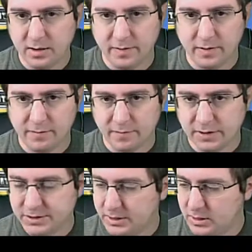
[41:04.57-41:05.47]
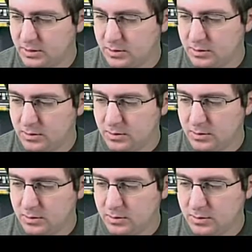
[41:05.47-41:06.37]
and then Frenzied,
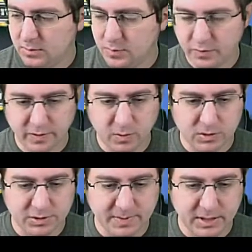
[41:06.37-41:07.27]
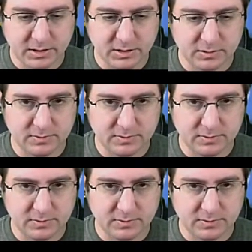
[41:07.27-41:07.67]
moving 1 space.